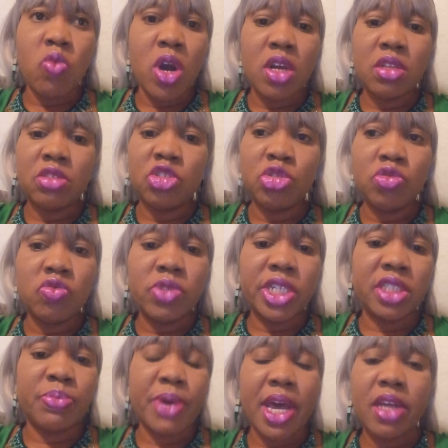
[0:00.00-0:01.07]
one, two
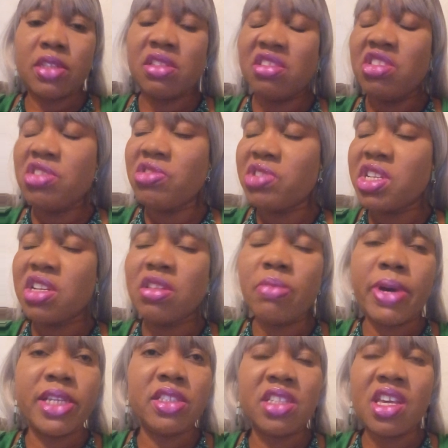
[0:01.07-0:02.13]
weeks past, you don't hear
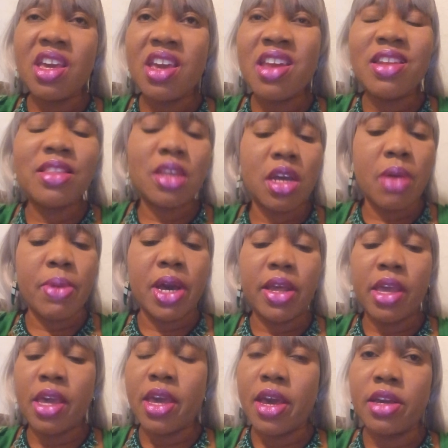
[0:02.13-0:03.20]
nobody say anything
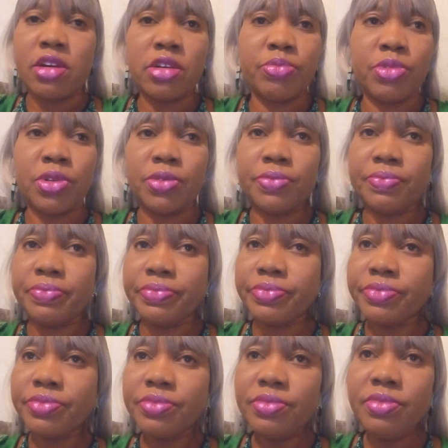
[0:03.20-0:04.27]
about AI crypto.
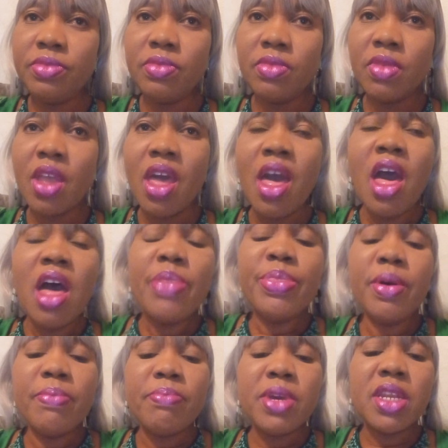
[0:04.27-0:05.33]

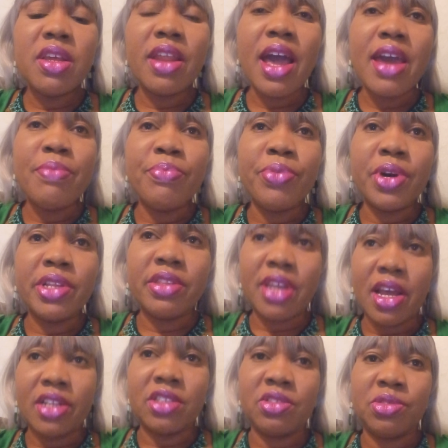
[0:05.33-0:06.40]
The minute I brought
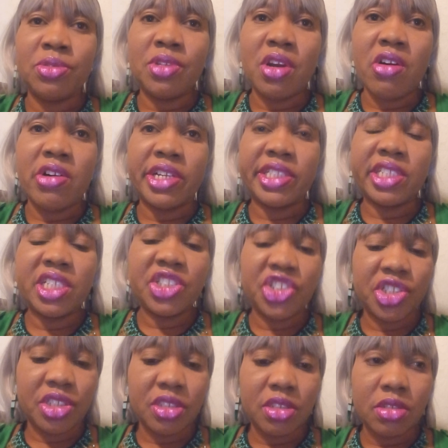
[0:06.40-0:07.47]
that to your
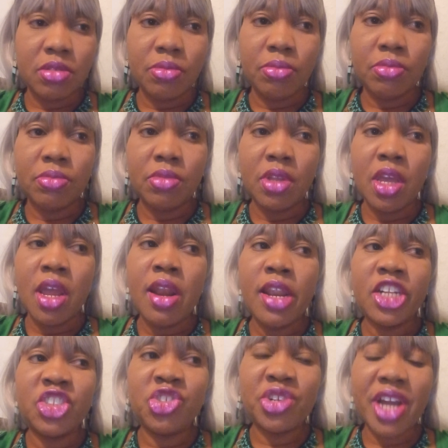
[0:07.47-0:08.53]
attention and
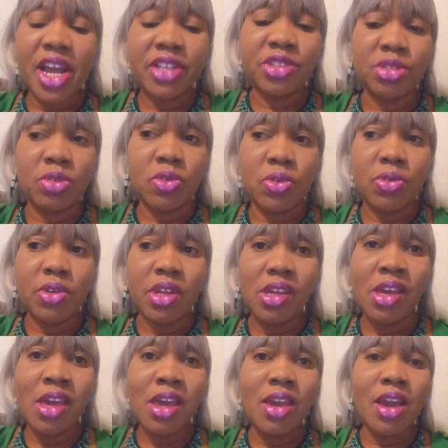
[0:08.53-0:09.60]
let you guys know,
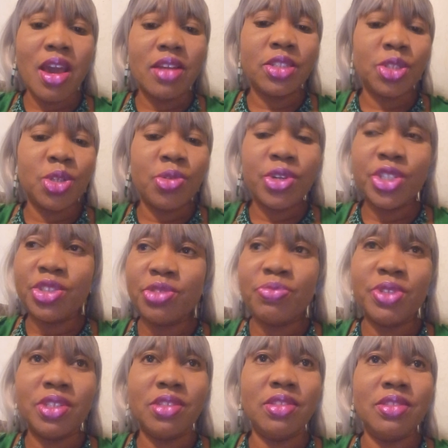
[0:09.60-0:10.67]
AI is going to
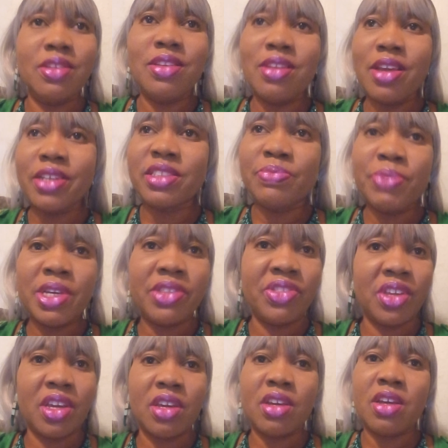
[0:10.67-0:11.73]
be the next big
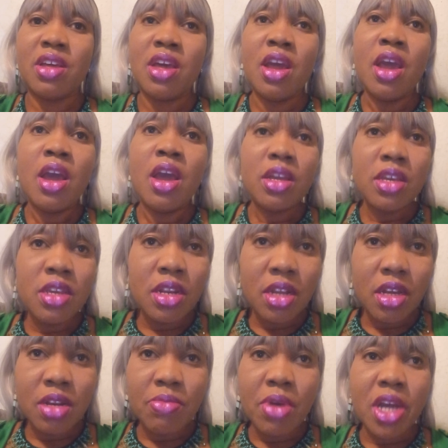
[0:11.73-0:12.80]
thing.
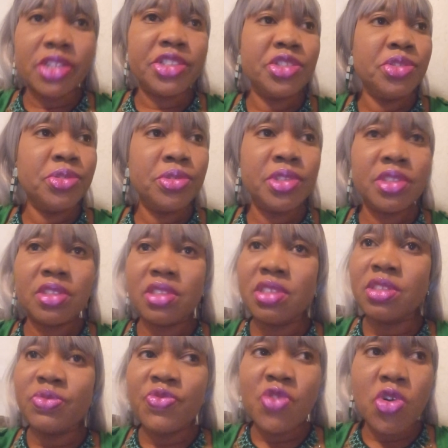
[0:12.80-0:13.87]
Elon Musk uses
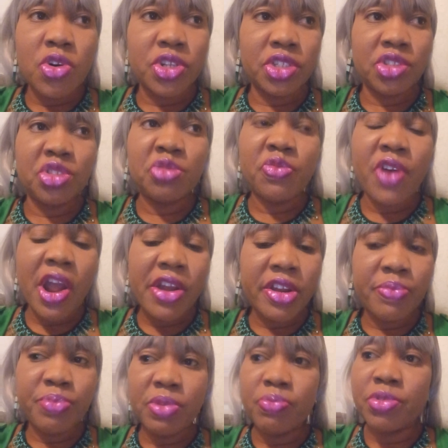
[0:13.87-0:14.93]
his voice to
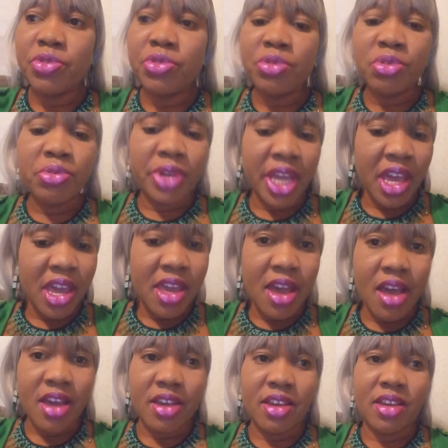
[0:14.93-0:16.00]
fire people through
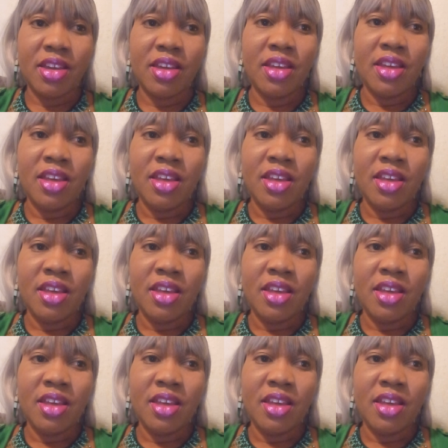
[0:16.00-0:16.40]
AI